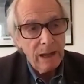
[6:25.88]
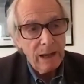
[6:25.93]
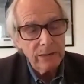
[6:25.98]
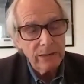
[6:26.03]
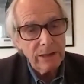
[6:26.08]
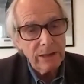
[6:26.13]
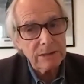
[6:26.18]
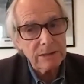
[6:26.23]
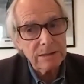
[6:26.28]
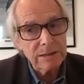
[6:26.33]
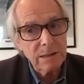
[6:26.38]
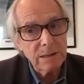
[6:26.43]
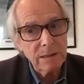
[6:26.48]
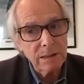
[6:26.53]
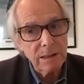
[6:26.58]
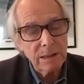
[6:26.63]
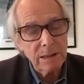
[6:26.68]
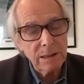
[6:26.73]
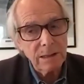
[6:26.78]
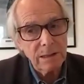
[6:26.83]
And that
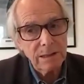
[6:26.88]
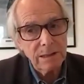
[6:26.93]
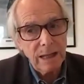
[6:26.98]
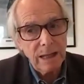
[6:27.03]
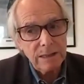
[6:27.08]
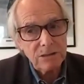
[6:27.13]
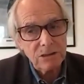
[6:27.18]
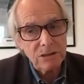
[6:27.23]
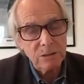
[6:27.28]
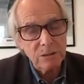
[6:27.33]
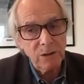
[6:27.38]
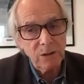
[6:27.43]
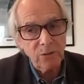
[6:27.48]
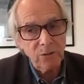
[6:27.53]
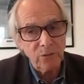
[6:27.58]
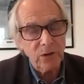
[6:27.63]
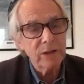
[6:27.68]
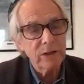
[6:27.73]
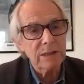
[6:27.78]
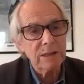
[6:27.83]
should be
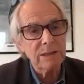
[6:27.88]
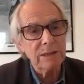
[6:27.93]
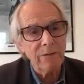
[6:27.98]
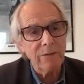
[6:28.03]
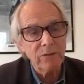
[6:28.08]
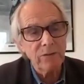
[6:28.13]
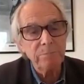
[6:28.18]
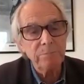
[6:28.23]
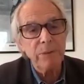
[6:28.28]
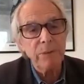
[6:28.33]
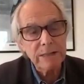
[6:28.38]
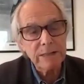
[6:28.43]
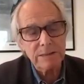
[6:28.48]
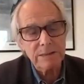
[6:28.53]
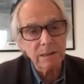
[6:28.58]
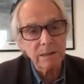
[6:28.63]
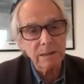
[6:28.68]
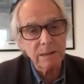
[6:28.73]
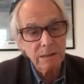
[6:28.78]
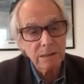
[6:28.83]
funded, have a
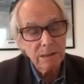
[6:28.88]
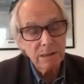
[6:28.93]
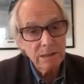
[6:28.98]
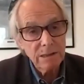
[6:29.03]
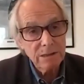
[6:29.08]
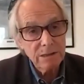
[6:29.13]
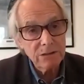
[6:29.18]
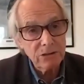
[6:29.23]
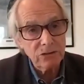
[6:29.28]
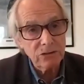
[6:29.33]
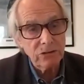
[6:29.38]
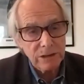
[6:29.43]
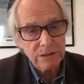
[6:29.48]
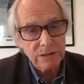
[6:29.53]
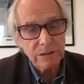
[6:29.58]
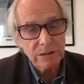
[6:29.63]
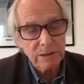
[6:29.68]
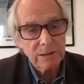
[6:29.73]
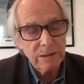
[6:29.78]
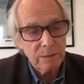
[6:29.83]
basic
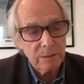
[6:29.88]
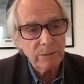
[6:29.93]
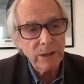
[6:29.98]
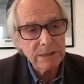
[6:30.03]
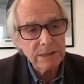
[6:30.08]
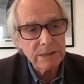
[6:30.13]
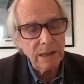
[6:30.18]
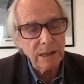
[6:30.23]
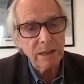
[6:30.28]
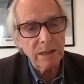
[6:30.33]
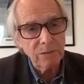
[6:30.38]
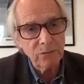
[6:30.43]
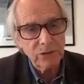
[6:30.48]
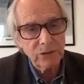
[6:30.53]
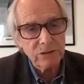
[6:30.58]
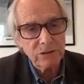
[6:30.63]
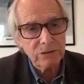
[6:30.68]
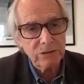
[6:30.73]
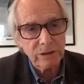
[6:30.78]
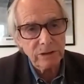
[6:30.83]
structure, basic
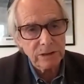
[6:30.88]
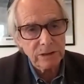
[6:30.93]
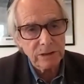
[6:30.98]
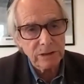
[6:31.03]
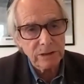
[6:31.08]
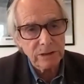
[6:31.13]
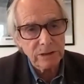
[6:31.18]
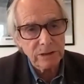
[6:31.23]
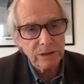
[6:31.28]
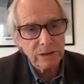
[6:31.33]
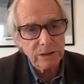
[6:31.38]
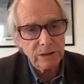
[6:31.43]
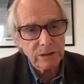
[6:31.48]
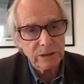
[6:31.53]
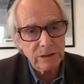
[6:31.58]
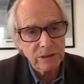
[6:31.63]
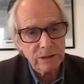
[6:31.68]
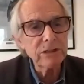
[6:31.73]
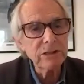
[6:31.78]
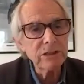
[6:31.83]
infrastructure,
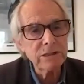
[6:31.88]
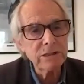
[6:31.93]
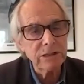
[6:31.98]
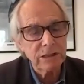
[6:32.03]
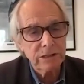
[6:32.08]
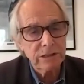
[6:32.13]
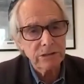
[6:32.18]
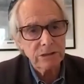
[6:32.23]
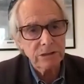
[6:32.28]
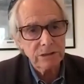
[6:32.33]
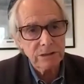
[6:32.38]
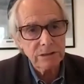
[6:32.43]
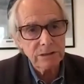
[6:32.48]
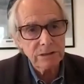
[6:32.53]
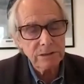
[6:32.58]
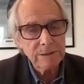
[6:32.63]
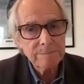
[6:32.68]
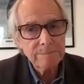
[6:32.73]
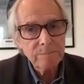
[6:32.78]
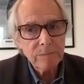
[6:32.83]
with
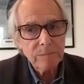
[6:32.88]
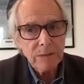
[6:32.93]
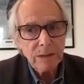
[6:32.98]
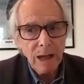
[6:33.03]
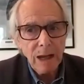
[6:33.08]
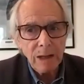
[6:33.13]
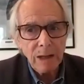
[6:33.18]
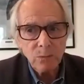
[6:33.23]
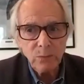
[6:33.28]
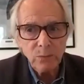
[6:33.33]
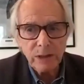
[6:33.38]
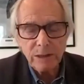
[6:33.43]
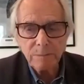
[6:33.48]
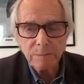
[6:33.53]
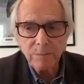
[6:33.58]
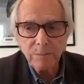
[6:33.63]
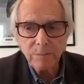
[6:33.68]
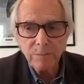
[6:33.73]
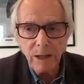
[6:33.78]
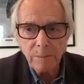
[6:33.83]
researchers and with
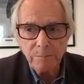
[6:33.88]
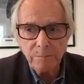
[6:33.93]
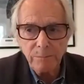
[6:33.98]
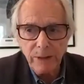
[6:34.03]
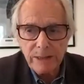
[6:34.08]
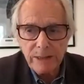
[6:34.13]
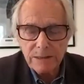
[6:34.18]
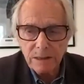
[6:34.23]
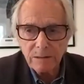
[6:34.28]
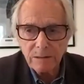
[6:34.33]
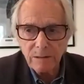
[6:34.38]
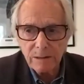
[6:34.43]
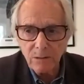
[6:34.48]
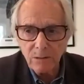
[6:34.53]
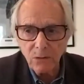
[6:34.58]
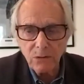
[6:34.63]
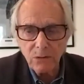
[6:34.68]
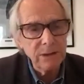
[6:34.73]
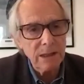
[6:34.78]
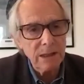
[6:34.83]
a basic
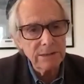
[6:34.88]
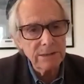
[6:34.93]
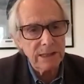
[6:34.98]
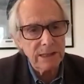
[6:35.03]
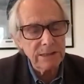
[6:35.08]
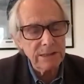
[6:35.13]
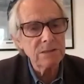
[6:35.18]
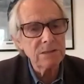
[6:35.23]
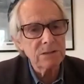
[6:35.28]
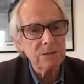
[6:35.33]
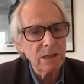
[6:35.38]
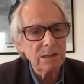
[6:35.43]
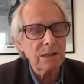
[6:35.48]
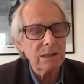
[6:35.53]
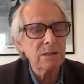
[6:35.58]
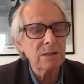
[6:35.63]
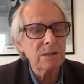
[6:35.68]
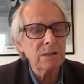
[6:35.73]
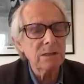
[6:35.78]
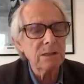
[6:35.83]
organization so that
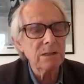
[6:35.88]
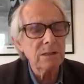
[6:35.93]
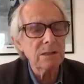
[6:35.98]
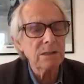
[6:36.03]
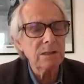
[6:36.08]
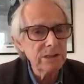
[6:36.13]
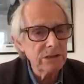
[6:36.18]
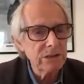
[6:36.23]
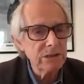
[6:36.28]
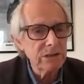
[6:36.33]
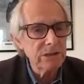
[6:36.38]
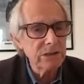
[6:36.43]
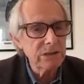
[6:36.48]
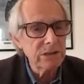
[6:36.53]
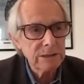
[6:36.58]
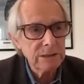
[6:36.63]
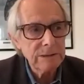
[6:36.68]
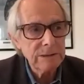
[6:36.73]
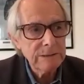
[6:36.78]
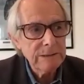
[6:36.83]
it was a
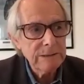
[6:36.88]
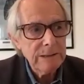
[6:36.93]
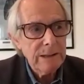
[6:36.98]
resource.